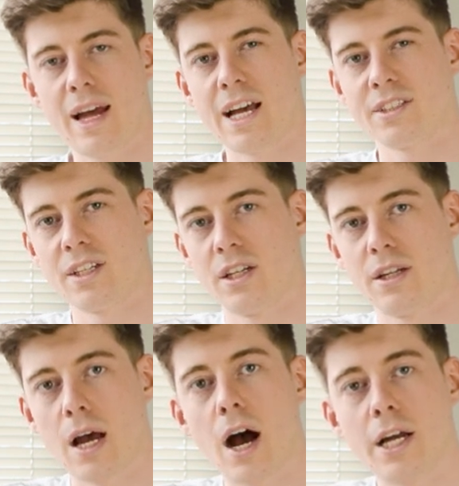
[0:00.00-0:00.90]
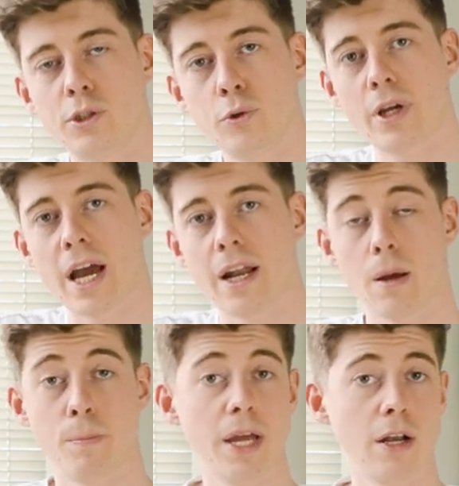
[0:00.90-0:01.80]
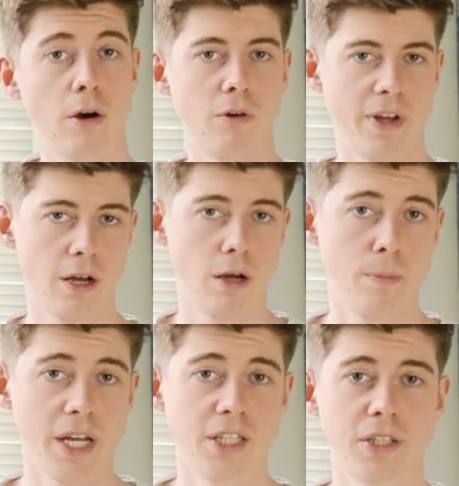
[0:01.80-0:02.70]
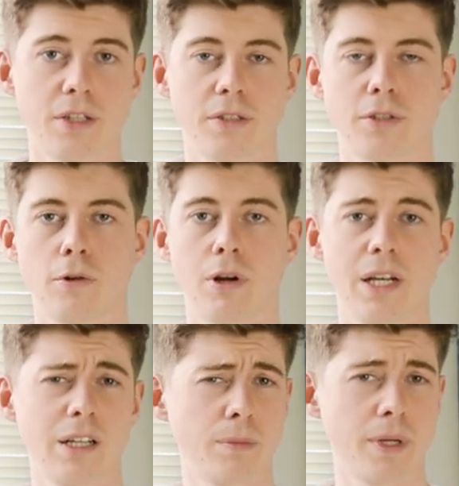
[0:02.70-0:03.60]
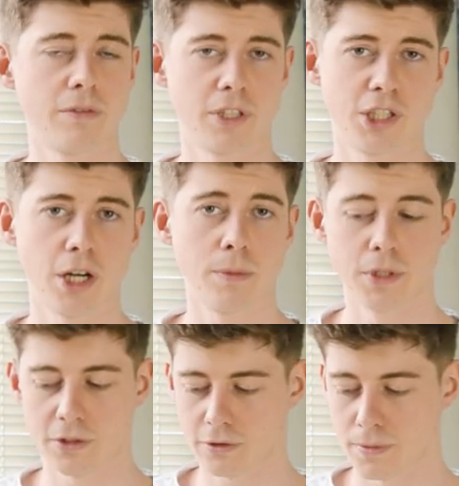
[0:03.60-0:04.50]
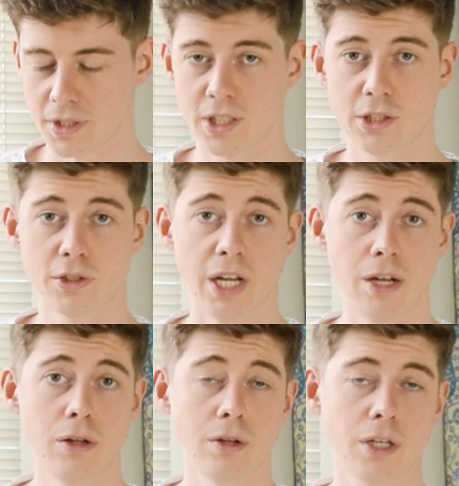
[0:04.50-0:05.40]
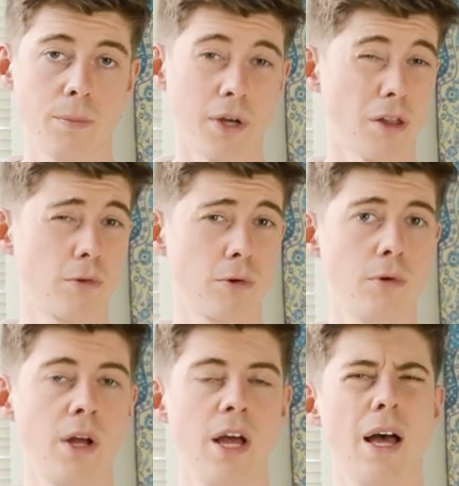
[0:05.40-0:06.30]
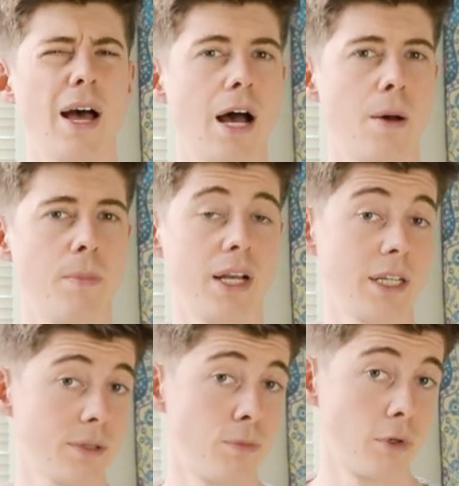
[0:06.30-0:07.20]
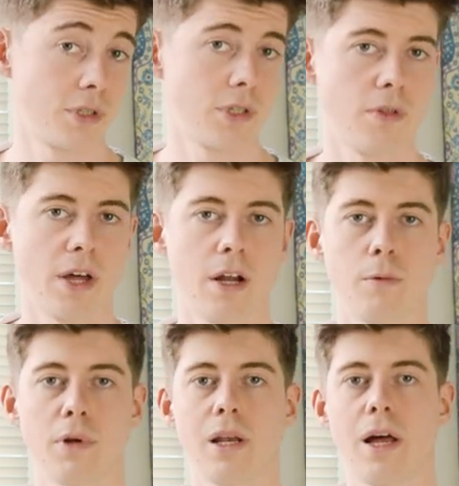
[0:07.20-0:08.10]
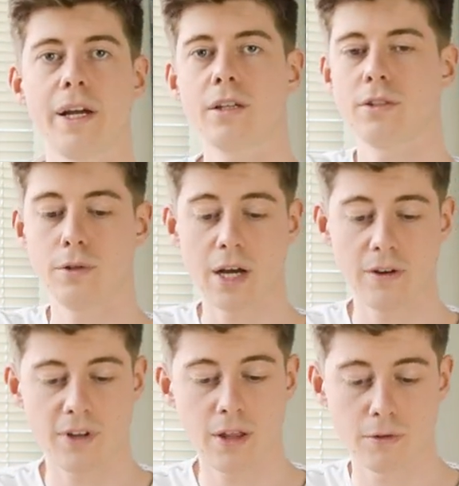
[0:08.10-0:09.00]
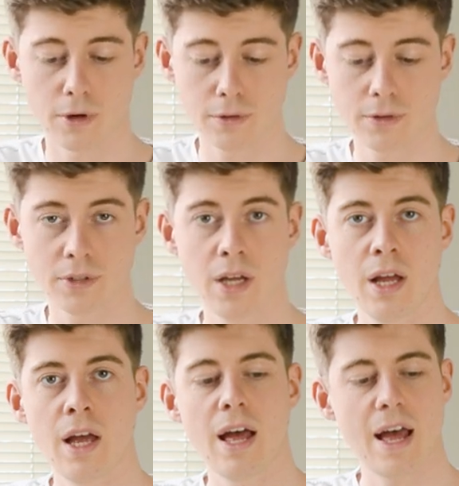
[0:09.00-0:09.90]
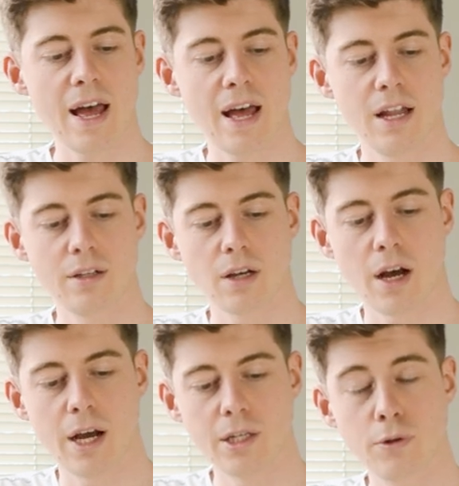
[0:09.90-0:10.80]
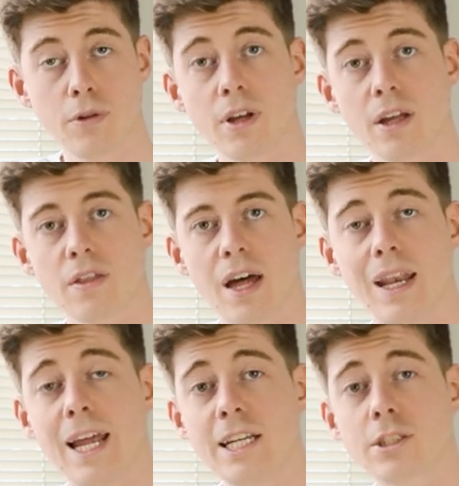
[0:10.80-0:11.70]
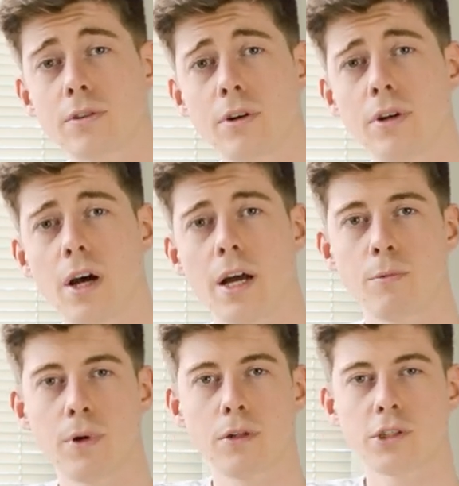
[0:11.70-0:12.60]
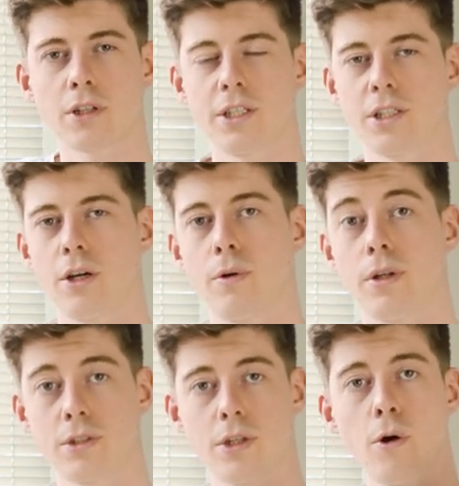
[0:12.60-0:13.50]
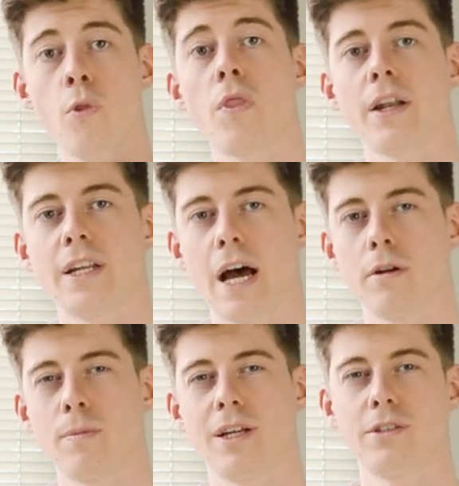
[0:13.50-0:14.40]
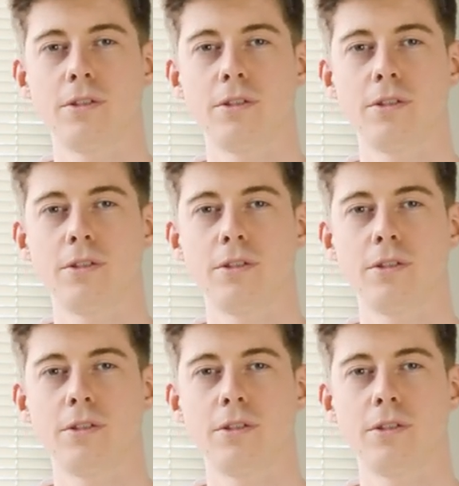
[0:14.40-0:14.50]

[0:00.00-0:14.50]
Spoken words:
as in I do get a bit of a herbaceous or a little bit of a sharpness from the citronella coming through. At least more so than I would like to have in the rose. And I do think that later on, I will try to go and tone that down a bit